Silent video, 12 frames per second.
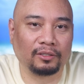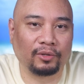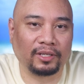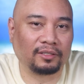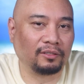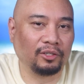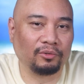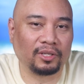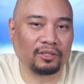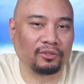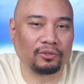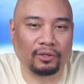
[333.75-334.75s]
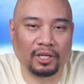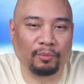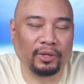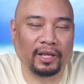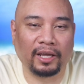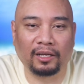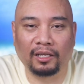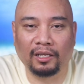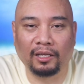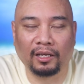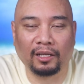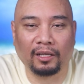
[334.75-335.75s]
So that new sensor is going to come in handy.